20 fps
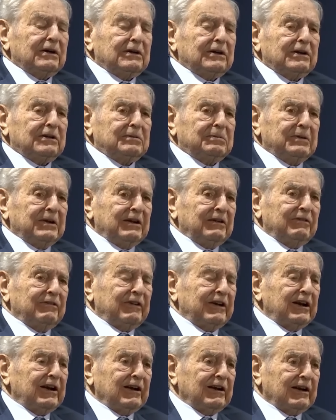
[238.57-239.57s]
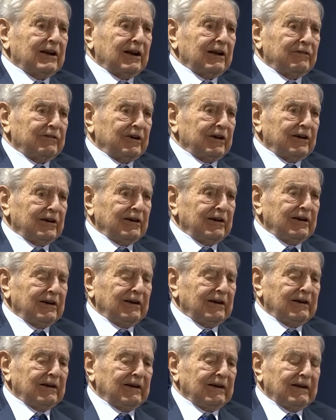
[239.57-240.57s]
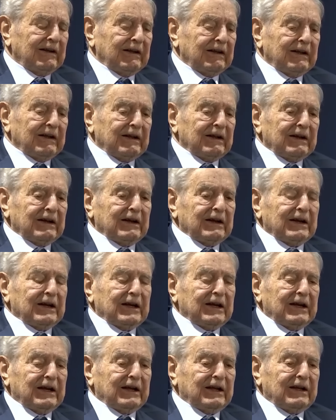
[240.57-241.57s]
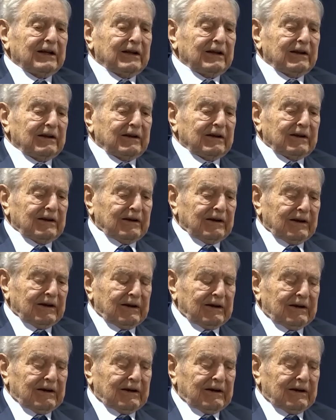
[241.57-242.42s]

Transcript: Has been very clever in